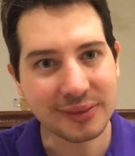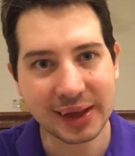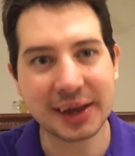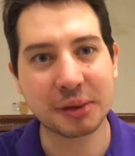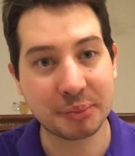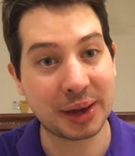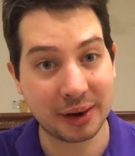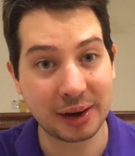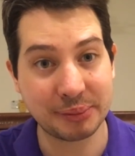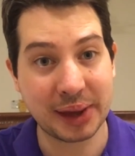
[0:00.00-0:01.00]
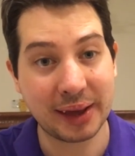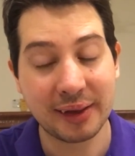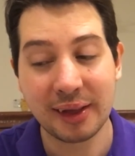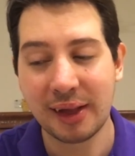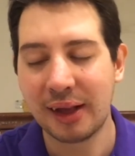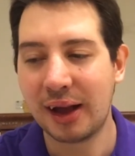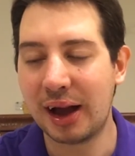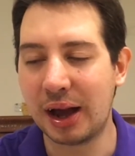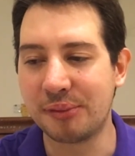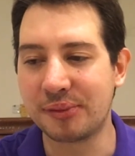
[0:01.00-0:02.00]
it can be a nightmare.
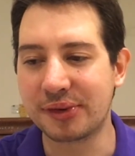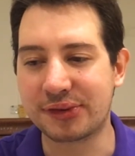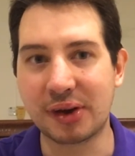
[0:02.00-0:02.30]
So